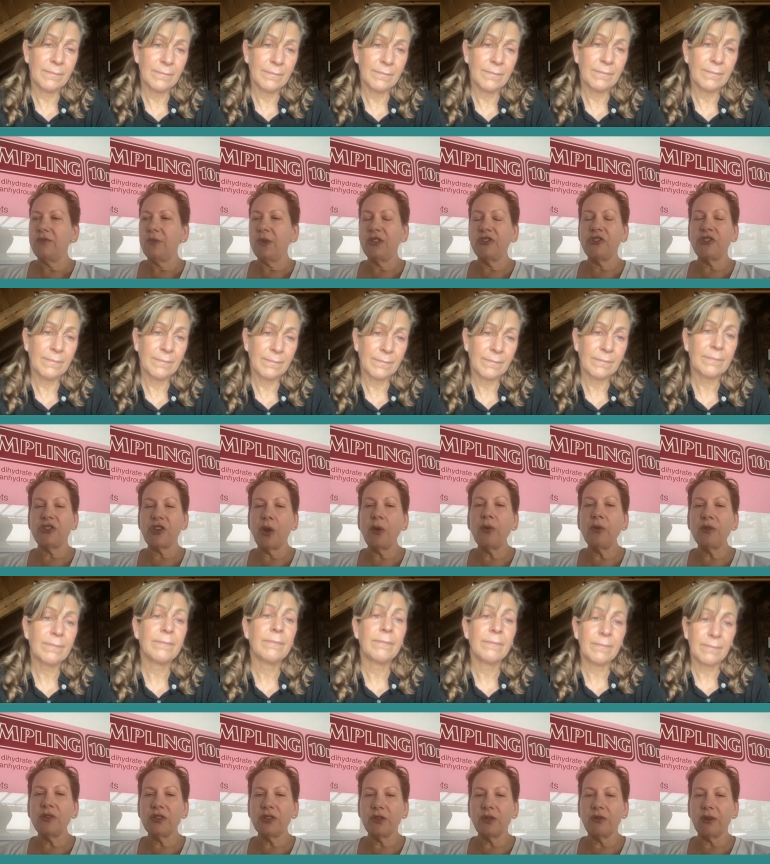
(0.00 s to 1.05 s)
Speaker 1: been shown
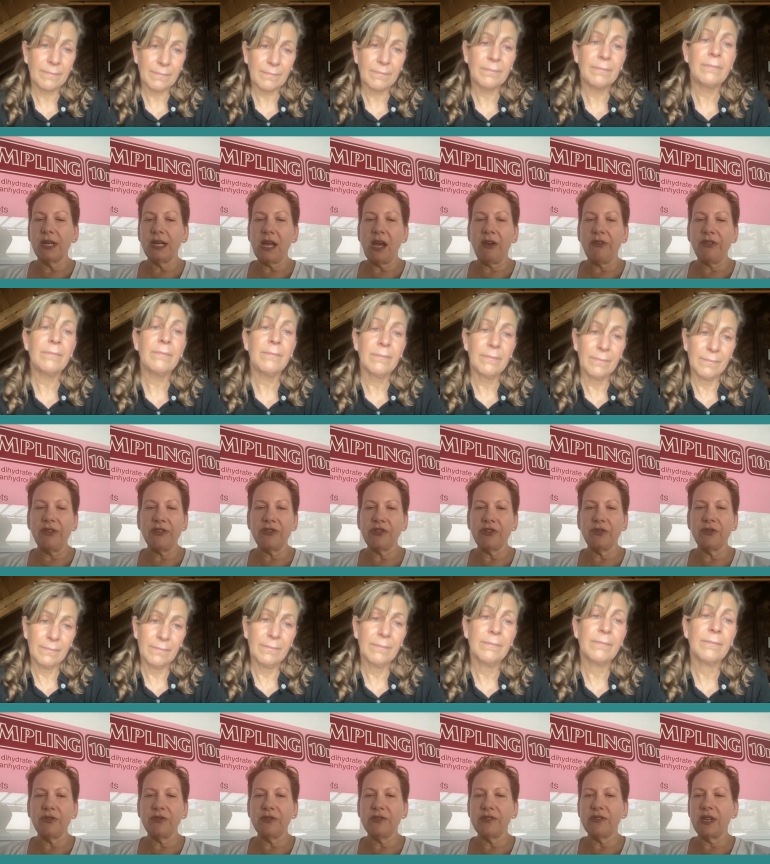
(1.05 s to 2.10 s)
to create health
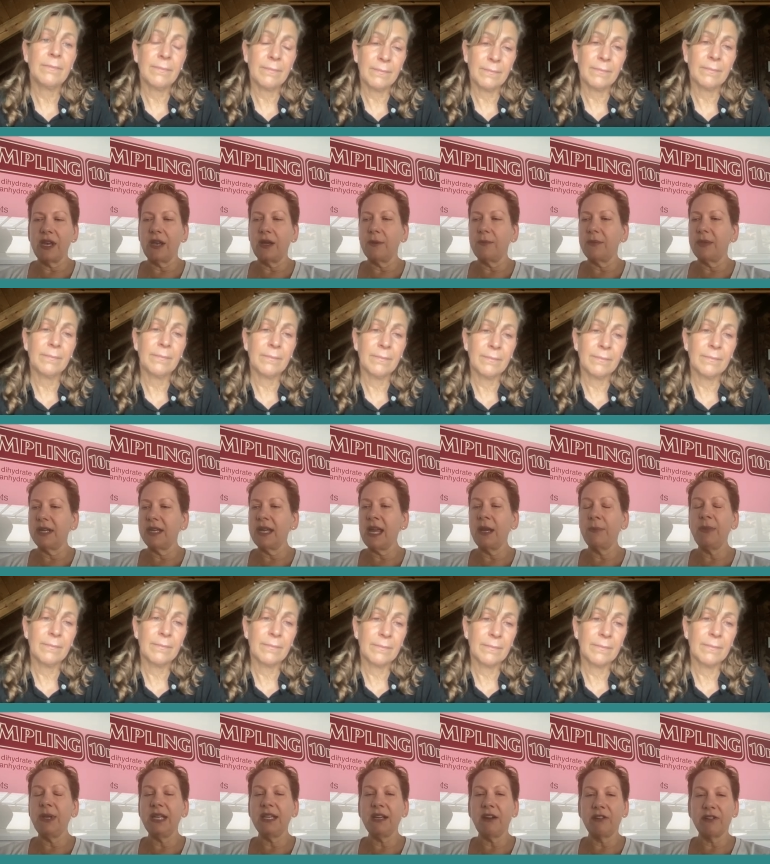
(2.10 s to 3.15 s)
issues, can
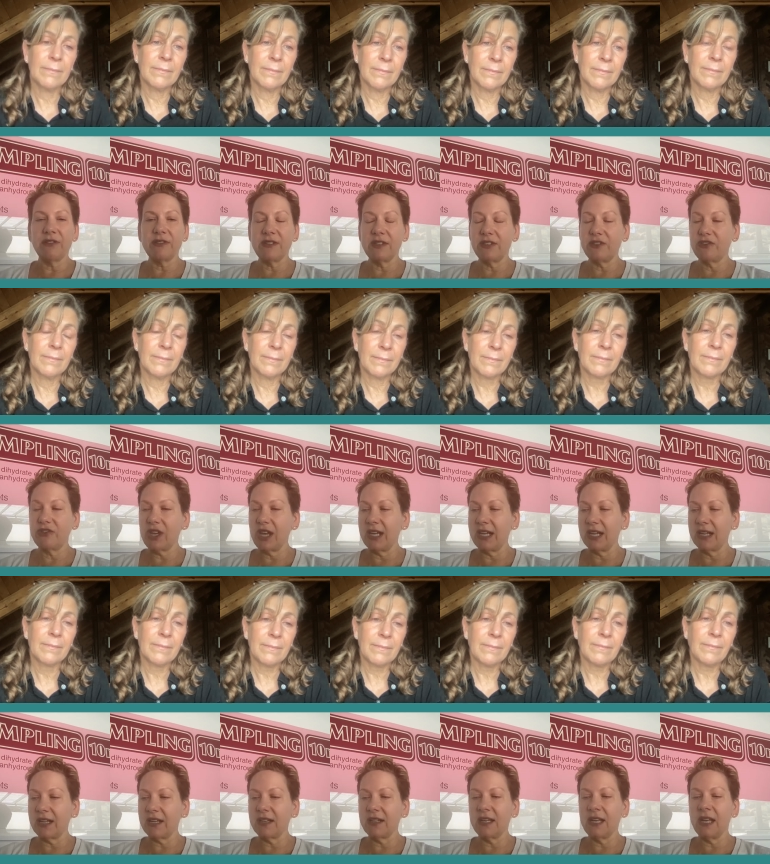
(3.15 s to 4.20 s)
be carcinogenic,
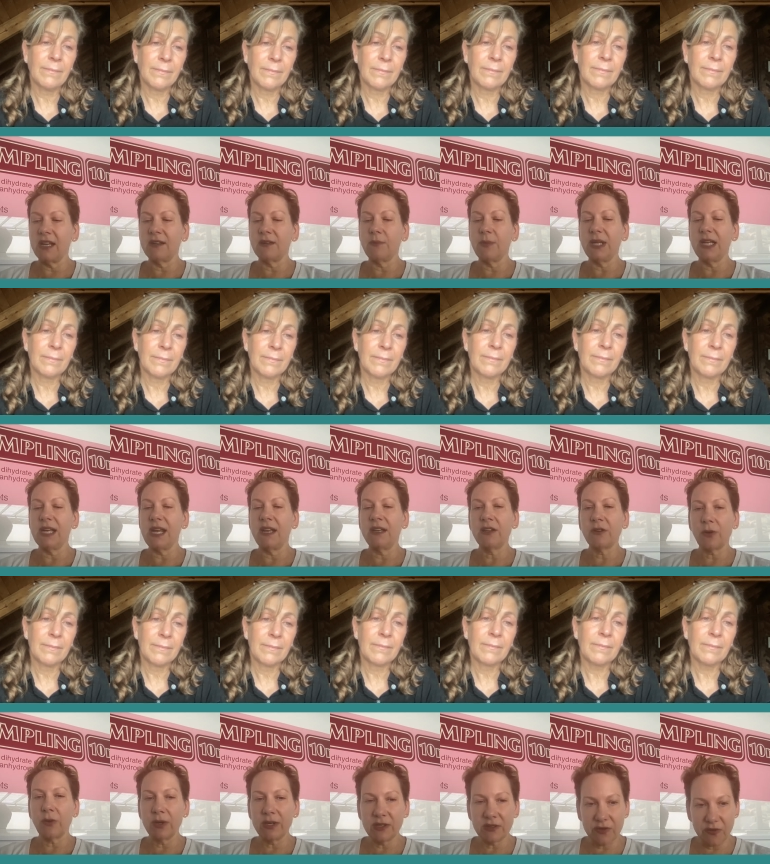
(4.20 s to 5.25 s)
can be
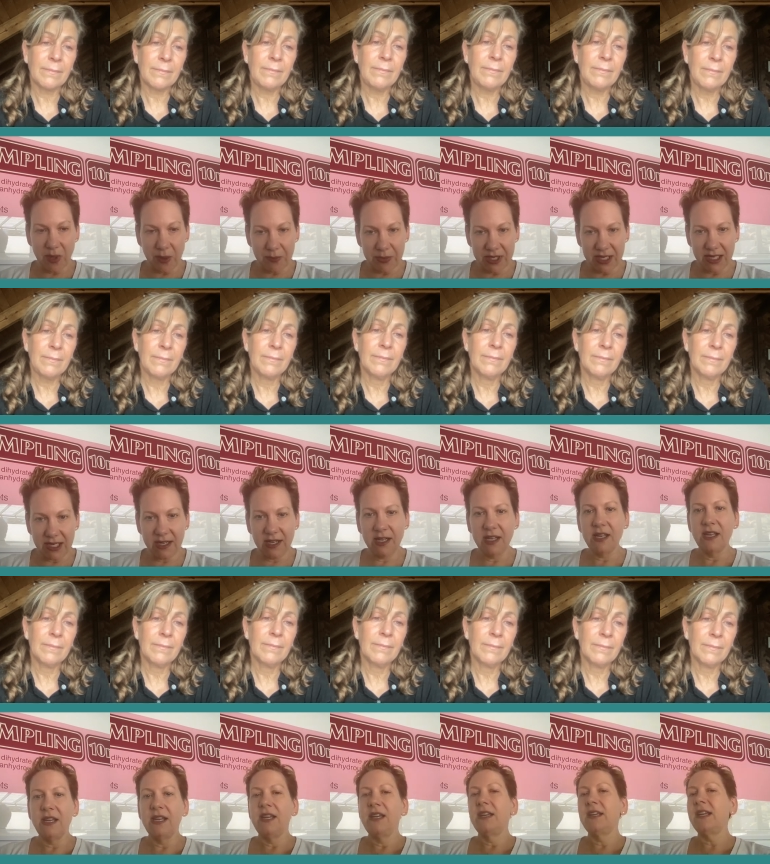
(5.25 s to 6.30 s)
endocrine disrupting,
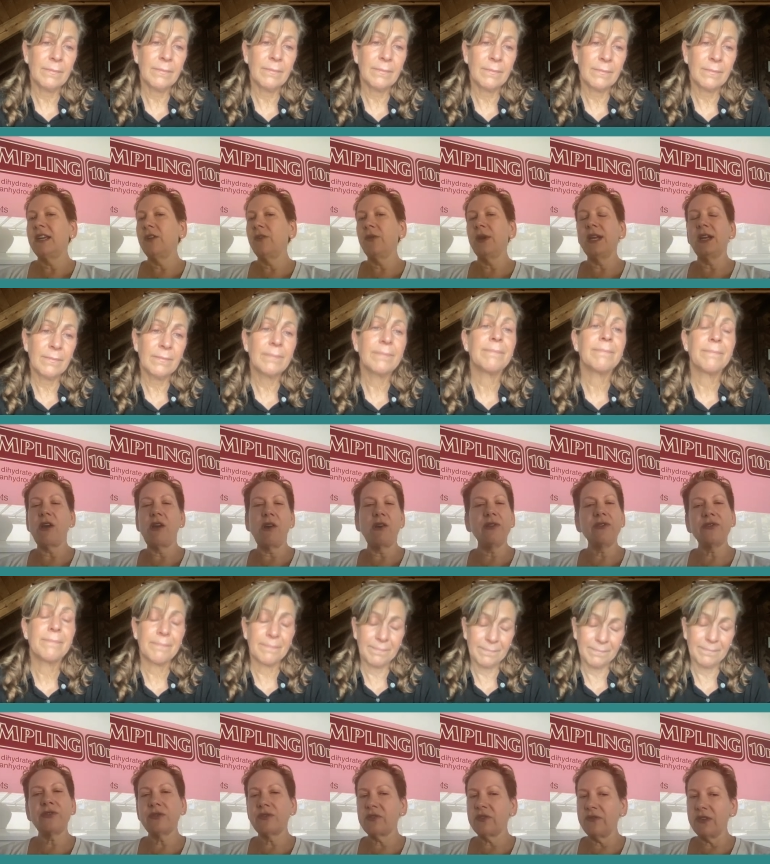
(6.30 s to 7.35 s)
can create all
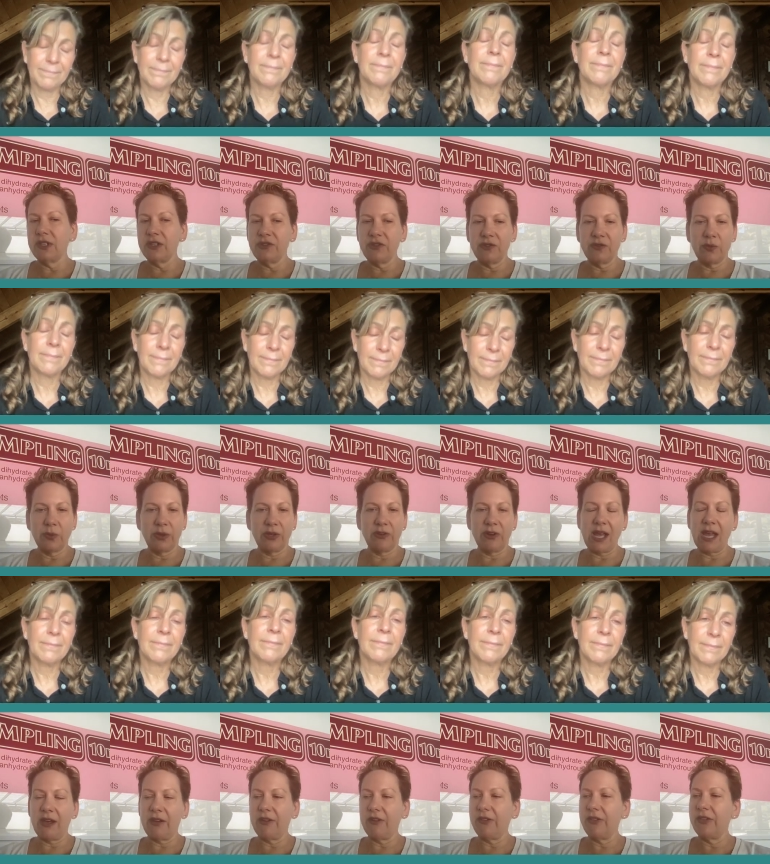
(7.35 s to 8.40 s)
sorts of issues with your
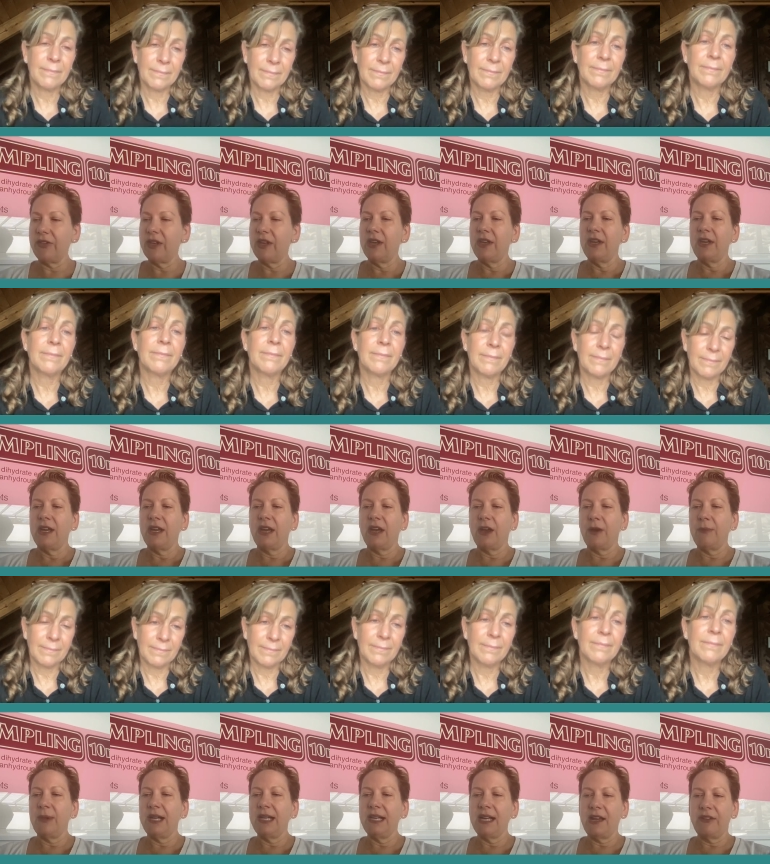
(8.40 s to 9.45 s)
health.
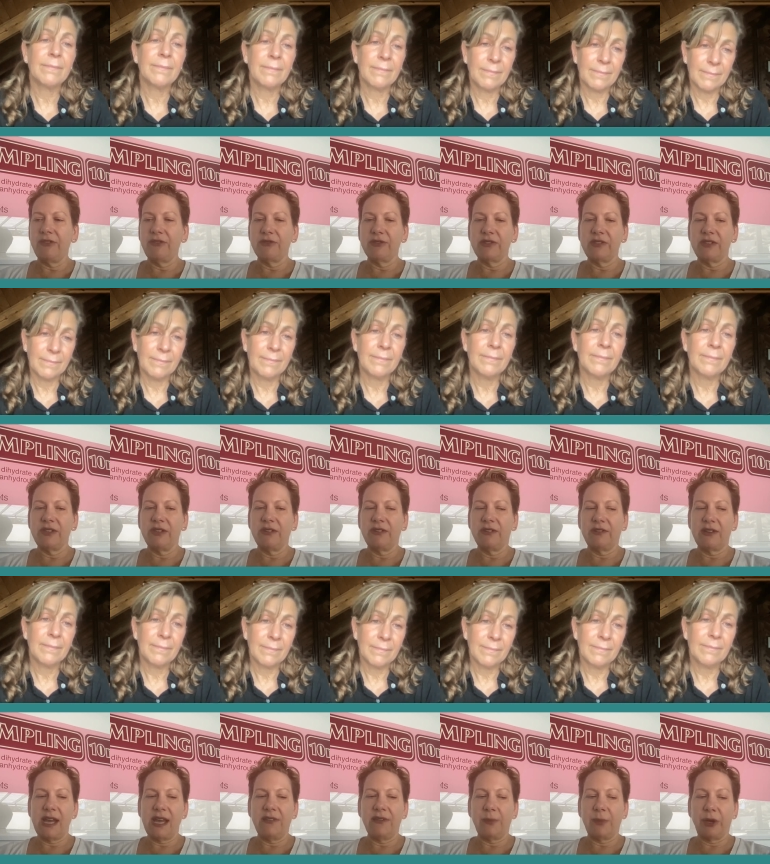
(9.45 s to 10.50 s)
And yet they're still
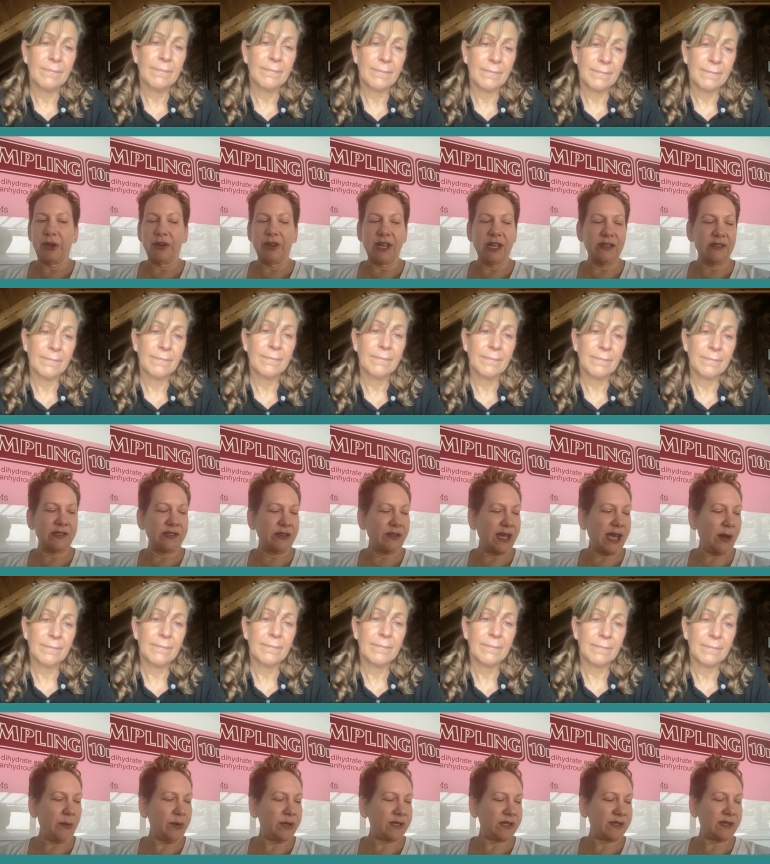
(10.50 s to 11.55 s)
on the market. So that
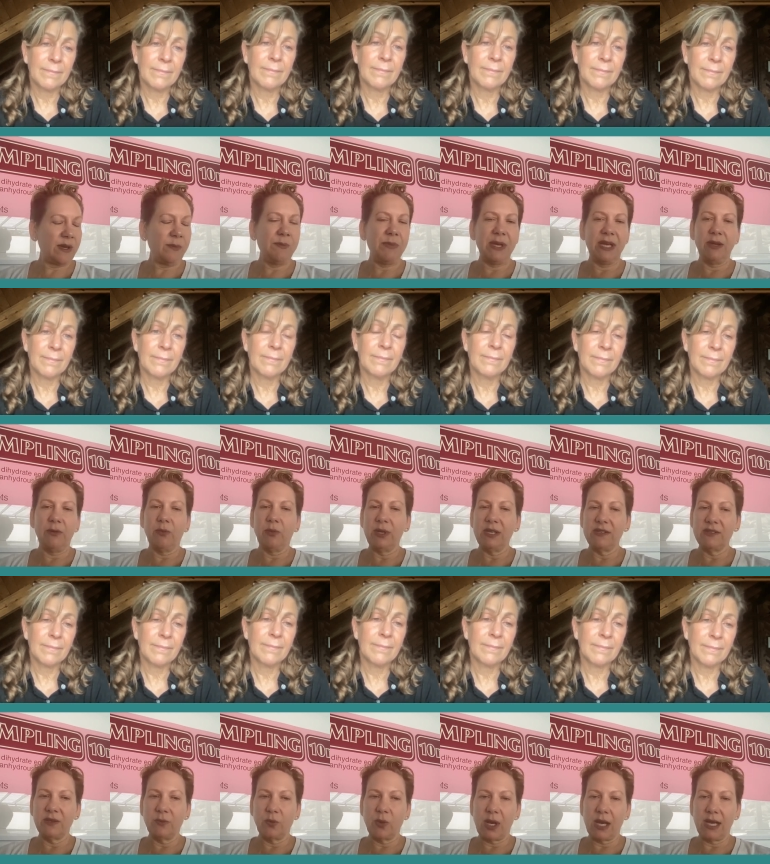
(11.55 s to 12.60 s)
was a big
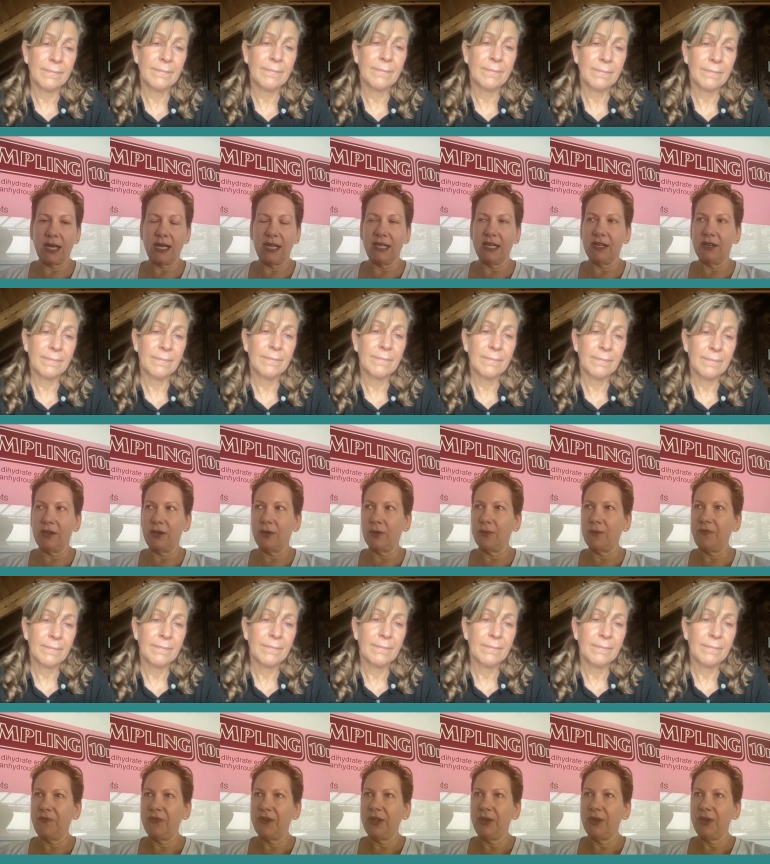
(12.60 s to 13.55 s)
reason why, you know,